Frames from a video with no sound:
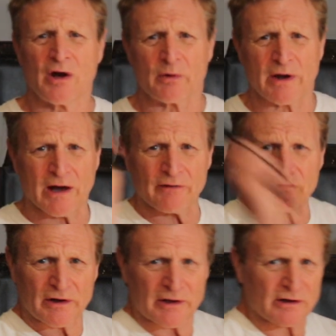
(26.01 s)
We have
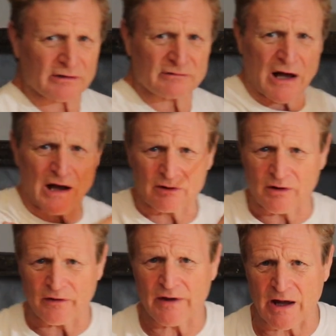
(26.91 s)
cutting down
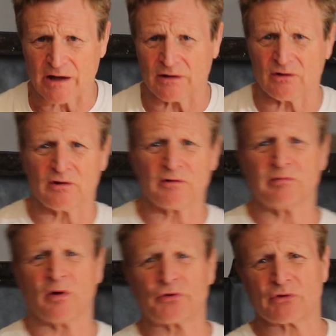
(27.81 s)
on the angle,
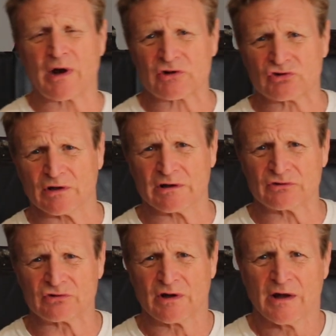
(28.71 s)
both
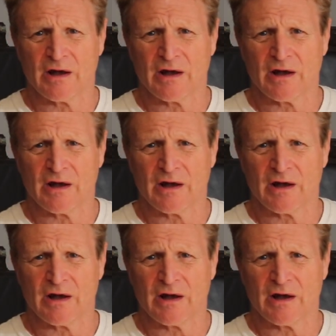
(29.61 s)
directions.